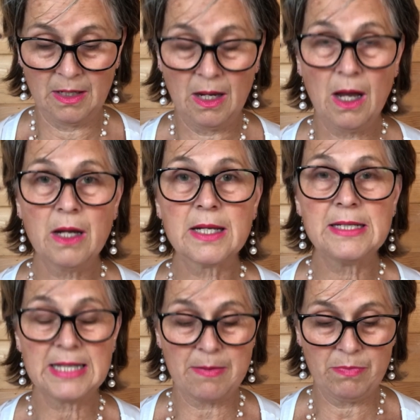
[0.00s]
Her
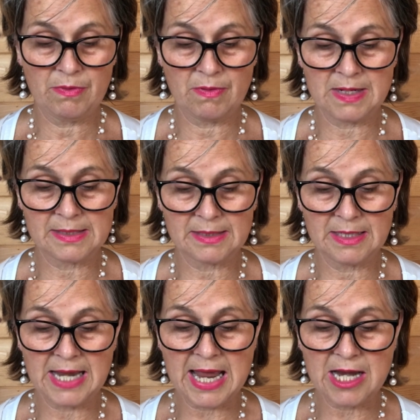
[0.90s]
contemporaries
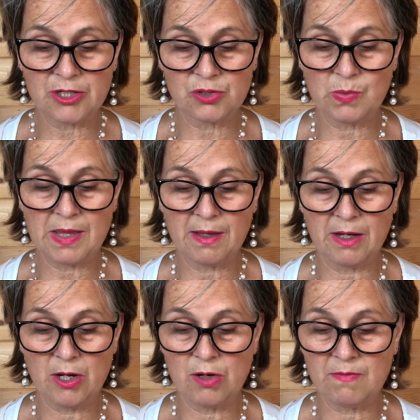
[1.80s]
had aged with her
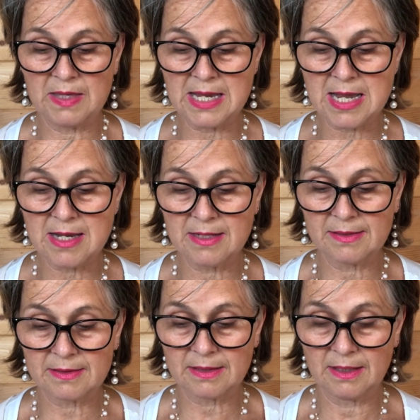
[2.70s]
over the
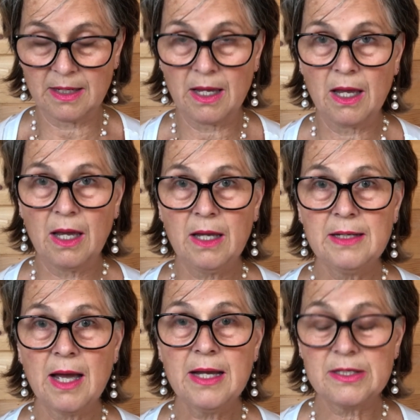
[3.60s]
years, and
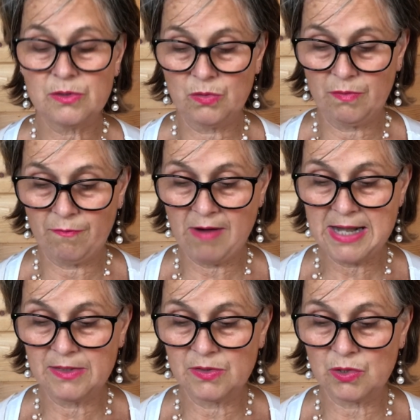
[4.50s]
I saw
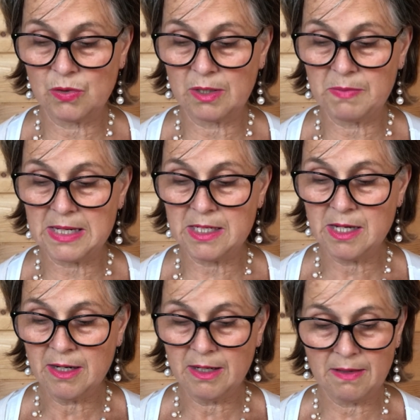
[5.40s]
friends who had been
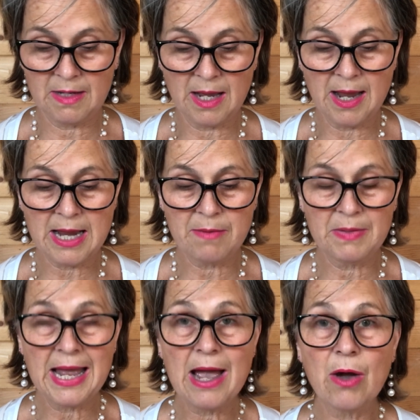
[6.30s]
younger than I am
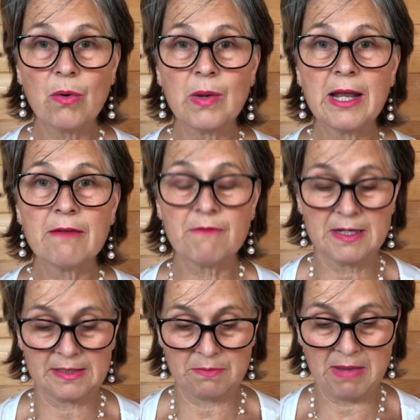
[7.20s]
now when I
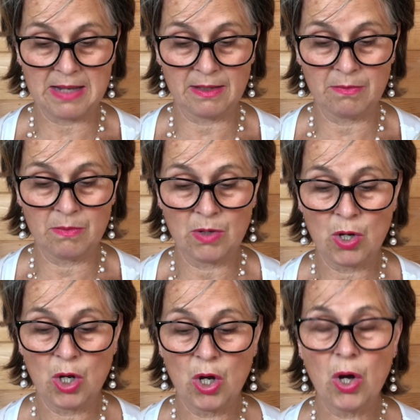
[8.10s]
first met them,
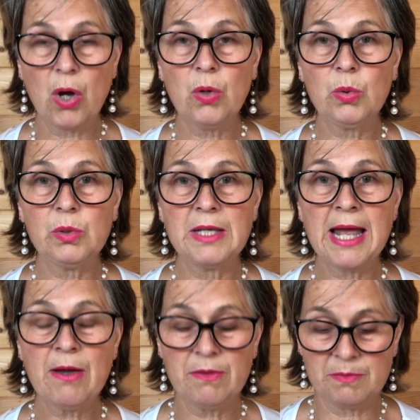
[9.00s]
old
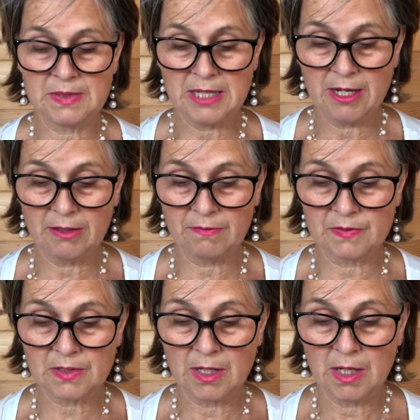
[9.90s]
now
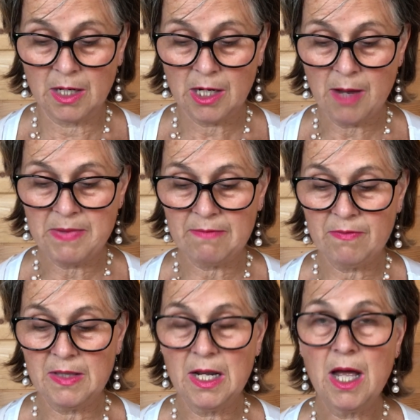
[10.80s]
themselves, coming for
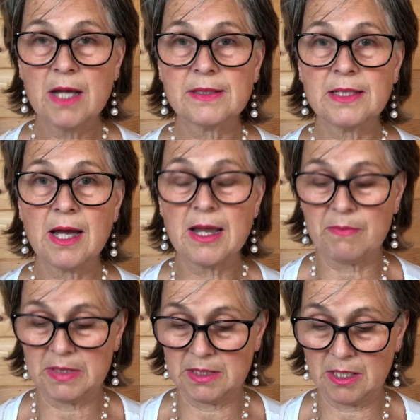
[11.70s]
the last time
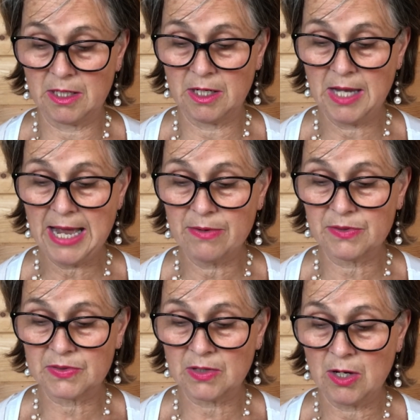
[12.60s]
into her
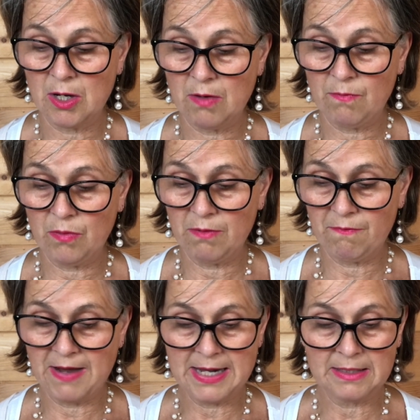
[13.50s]
house for the
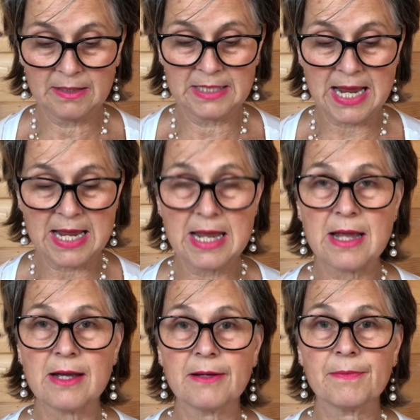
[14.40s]
final day
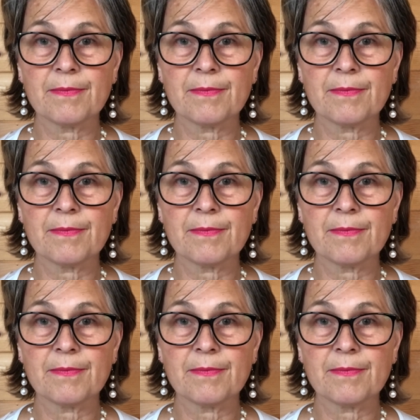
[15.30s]
here.